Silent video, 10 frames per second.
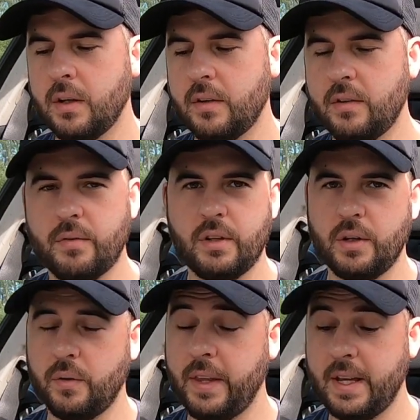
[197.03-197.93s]
There's a
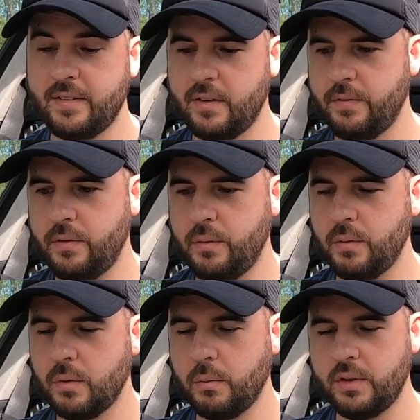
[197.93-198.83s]
video on that if
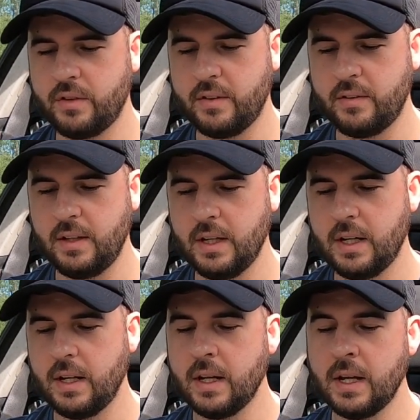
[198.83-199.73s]
you wish to see that.